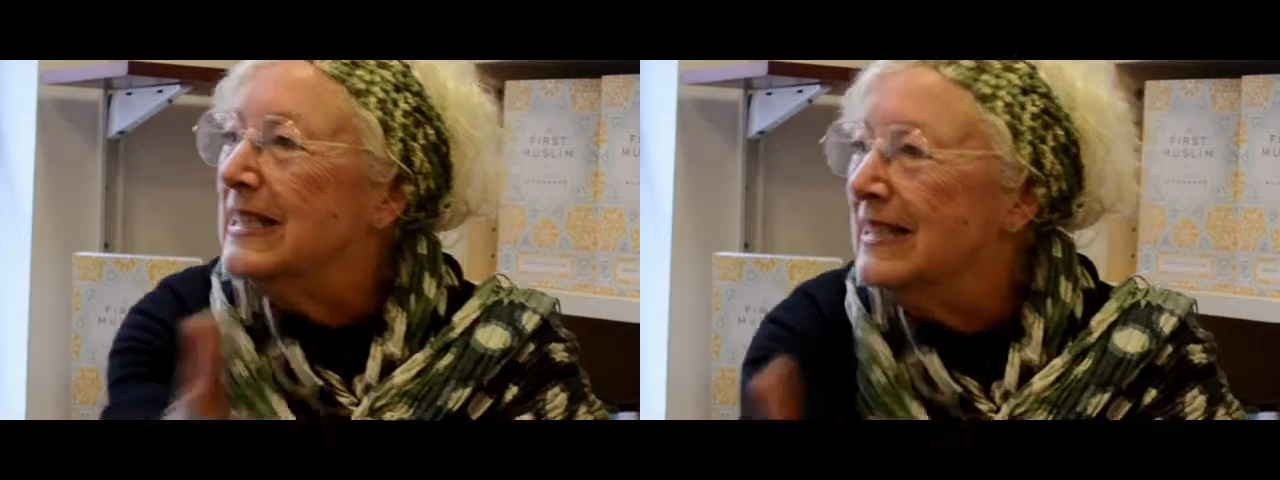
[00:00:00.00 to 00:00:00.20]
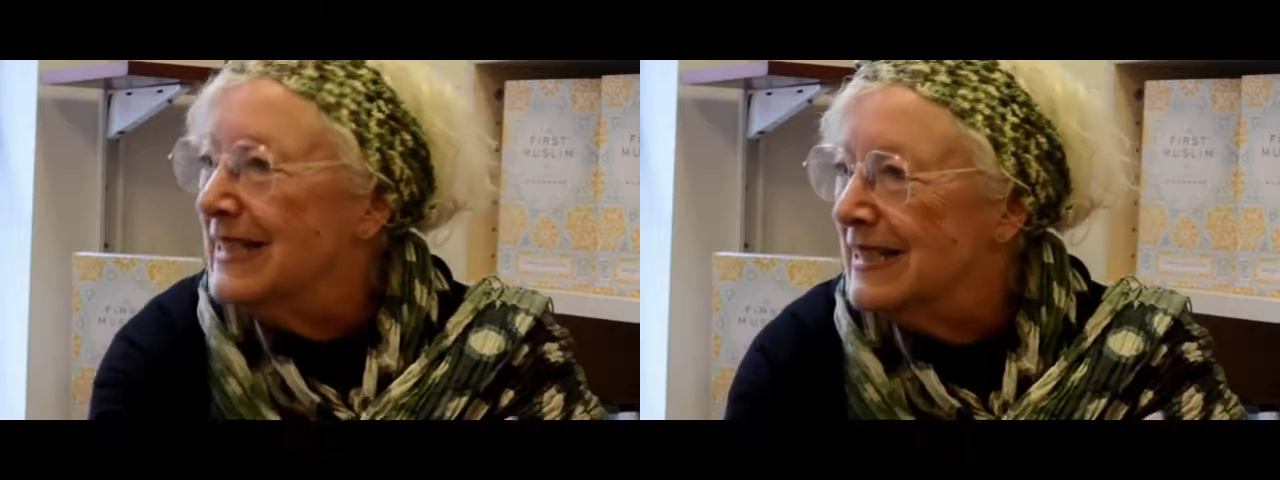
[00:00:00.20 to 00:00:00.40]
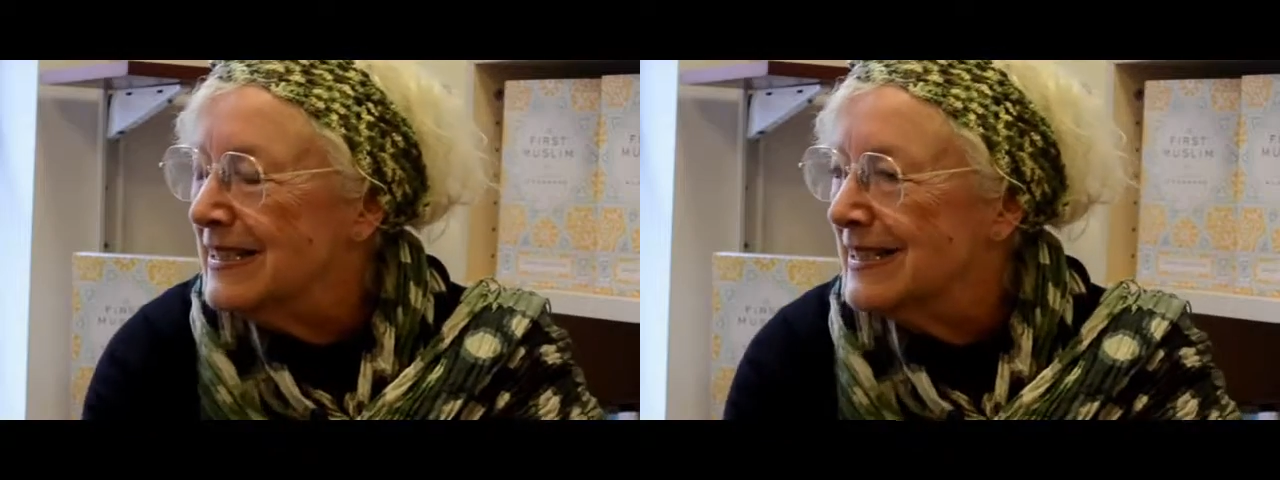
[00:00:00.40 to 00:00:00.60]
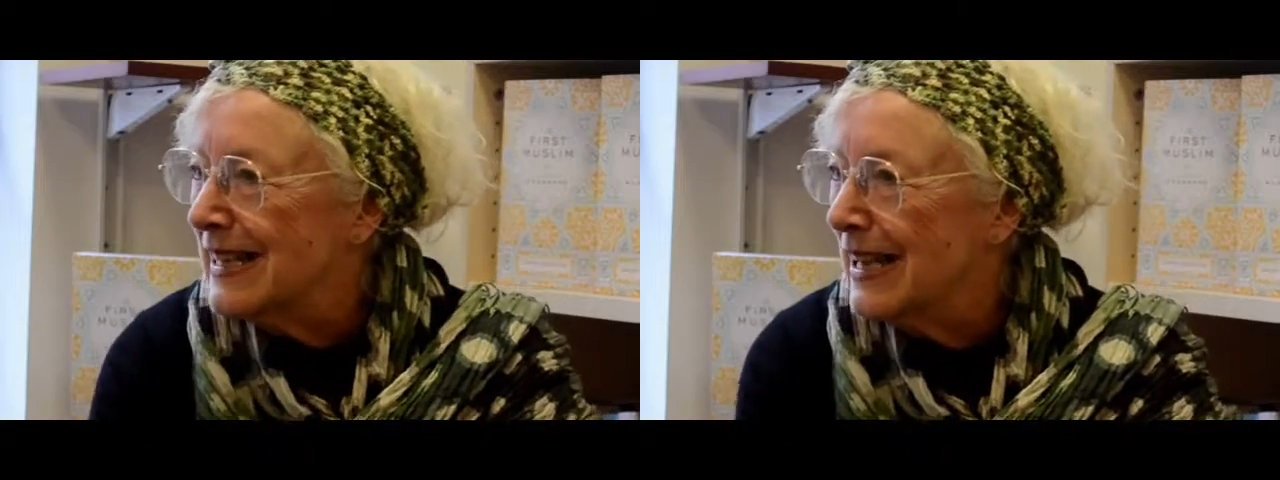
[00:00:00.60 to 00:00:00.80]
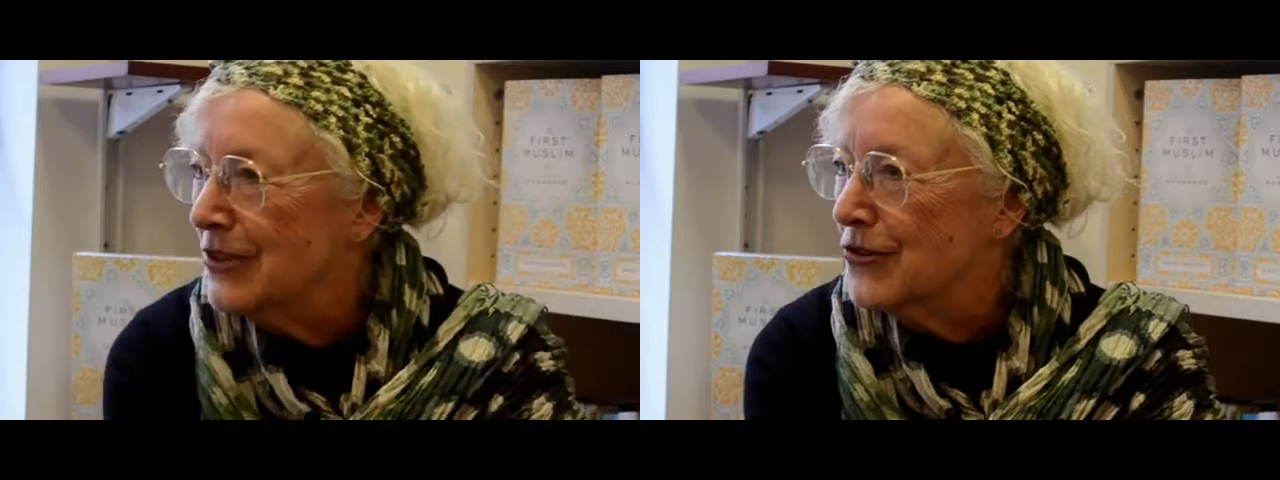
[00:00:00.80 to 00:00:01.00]
within the
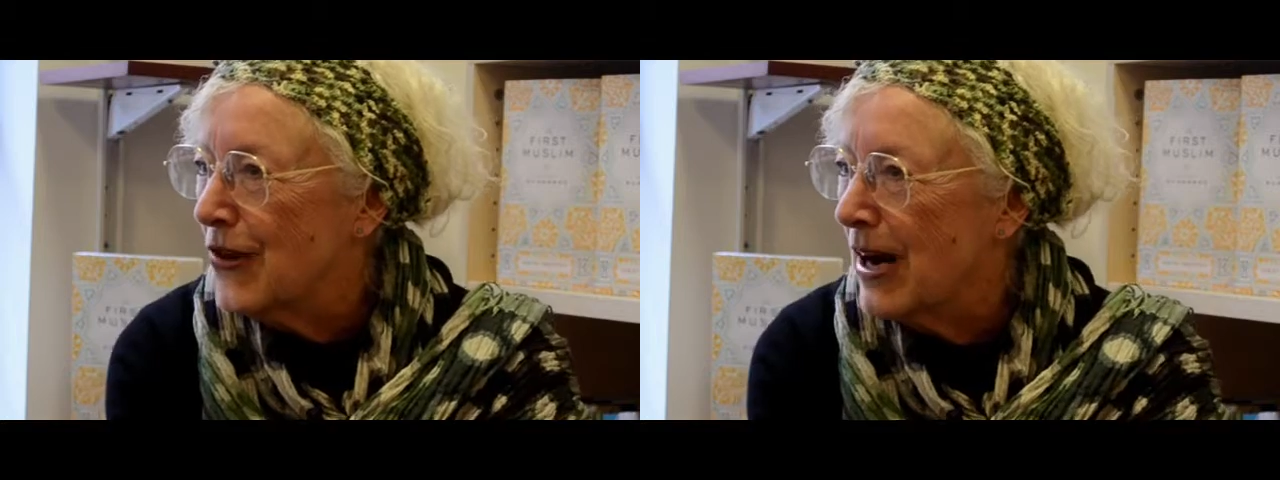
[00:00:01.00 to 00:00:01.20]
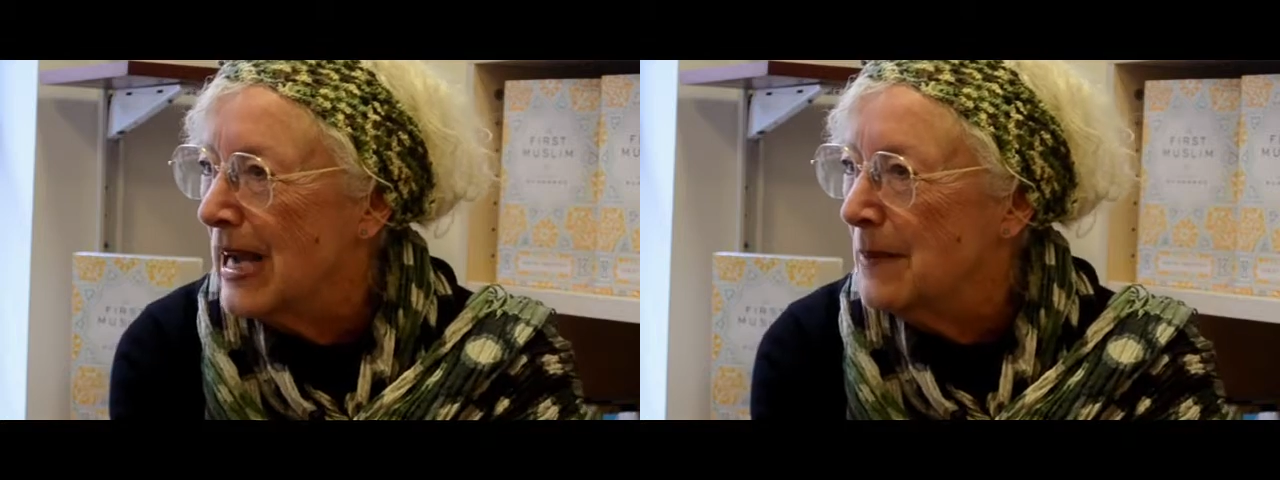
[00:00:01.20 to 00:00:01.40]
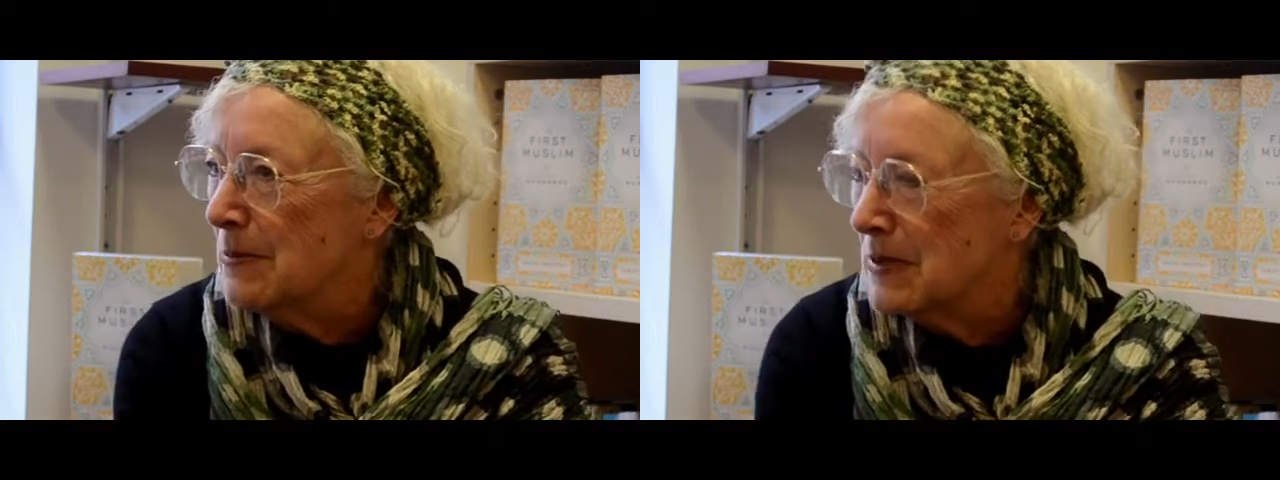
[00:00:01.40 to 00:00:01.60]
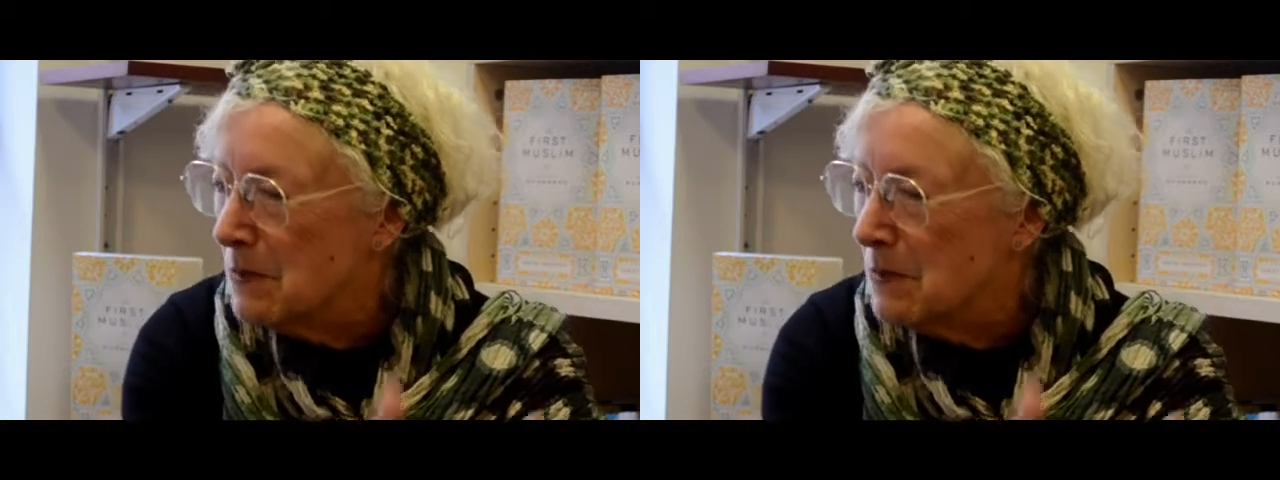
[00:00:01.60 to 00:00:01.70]
inside tribe.